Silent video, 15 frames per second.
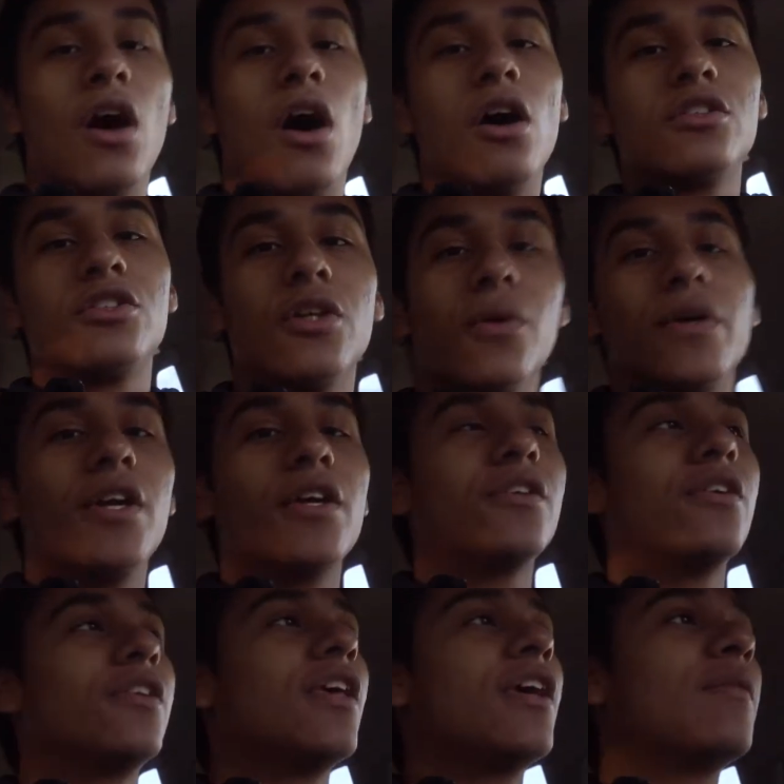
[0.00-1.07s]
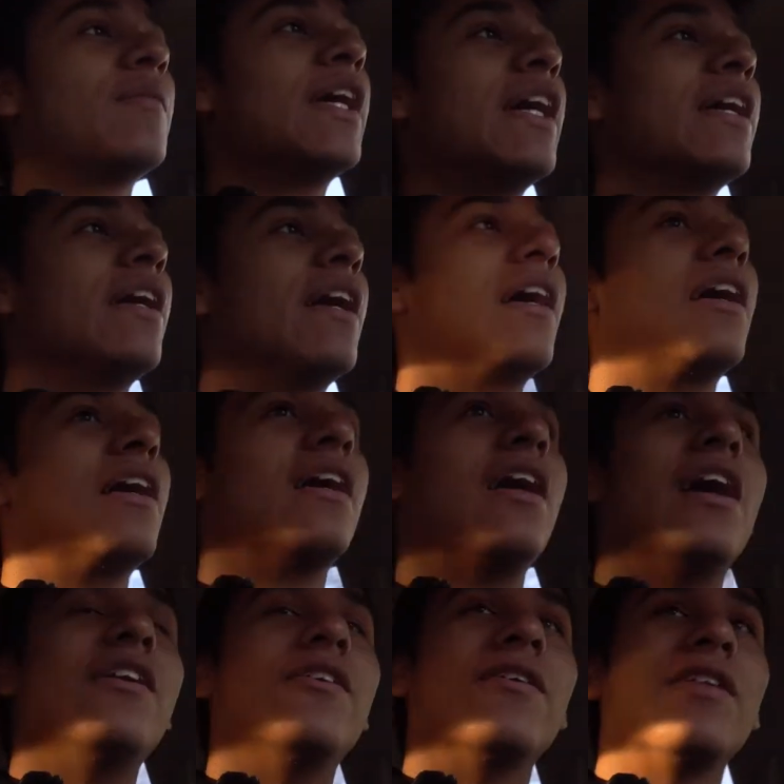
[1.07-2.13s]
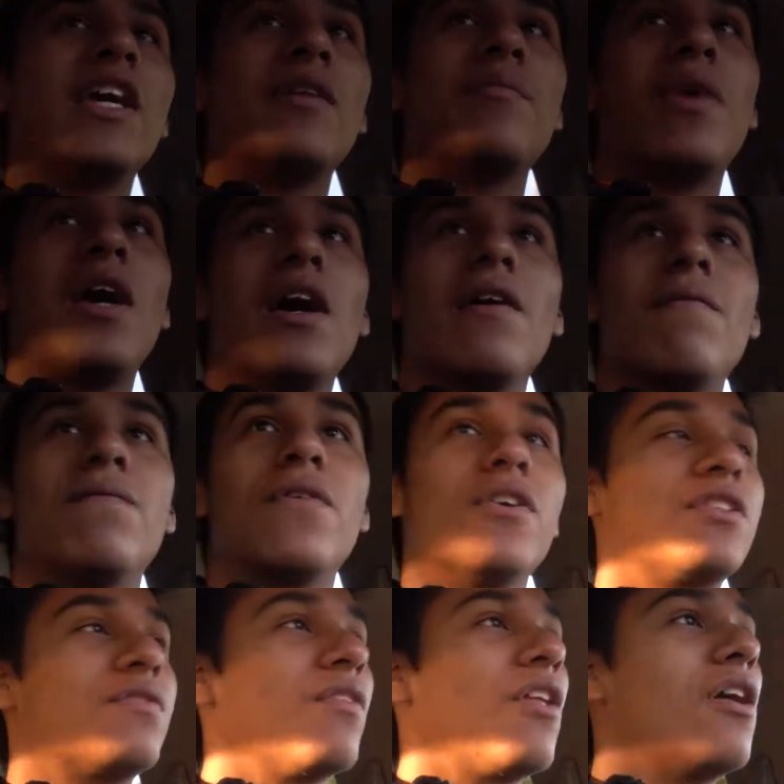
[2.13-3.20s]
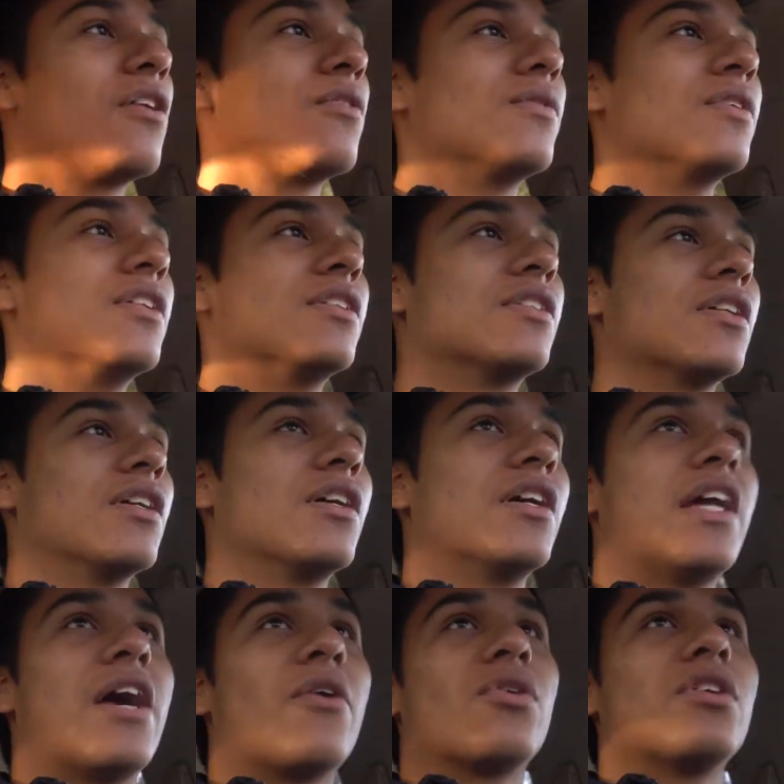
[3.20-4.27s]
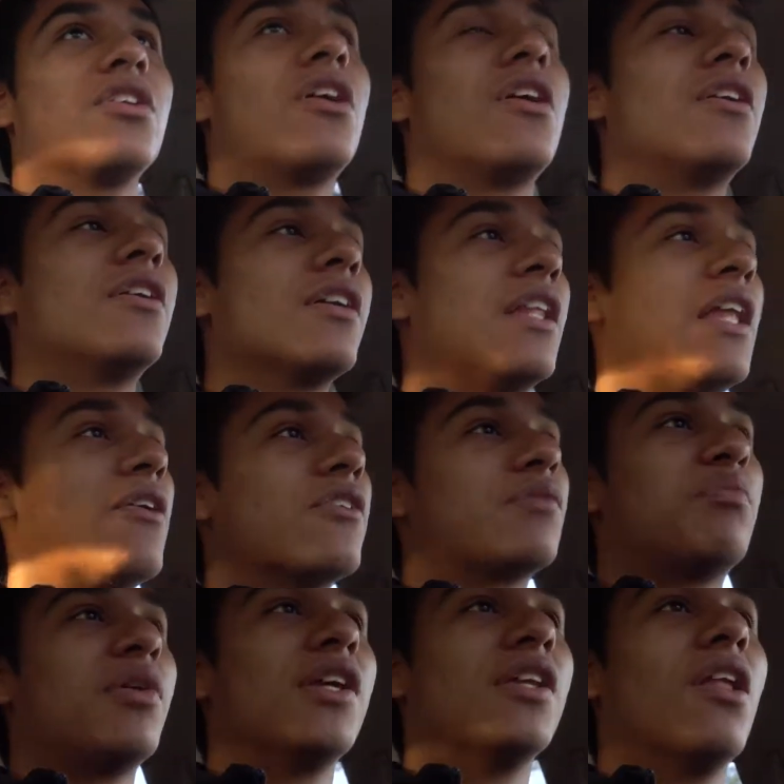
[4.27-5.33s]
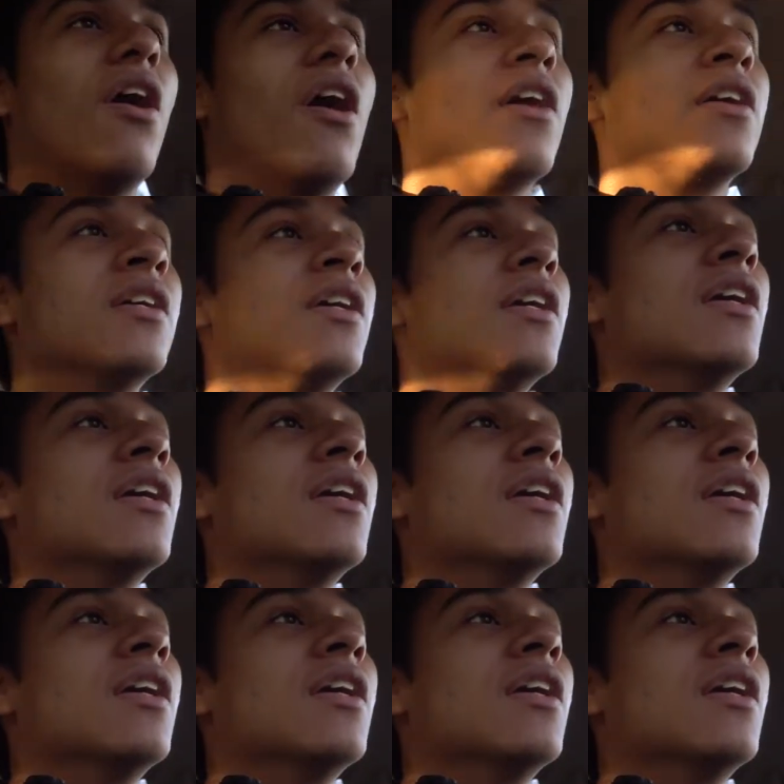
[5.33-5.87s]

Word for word: Also, another thing, man, uh, I know that my first vlog was uh, an hour long, and that was pretty long.